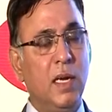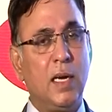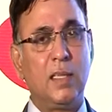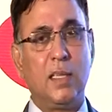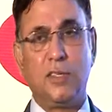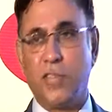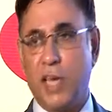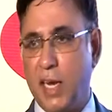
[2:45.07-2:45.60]

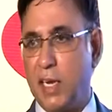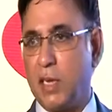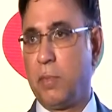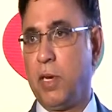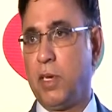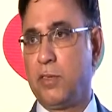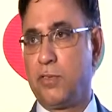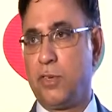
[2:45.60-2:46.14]
and the
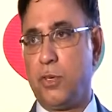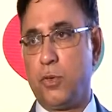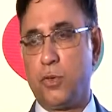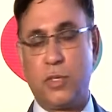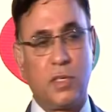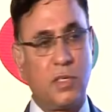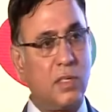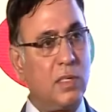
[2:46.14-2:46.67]
charitable
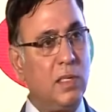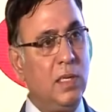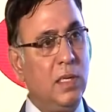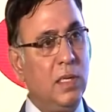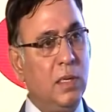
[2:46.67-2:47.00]
institutions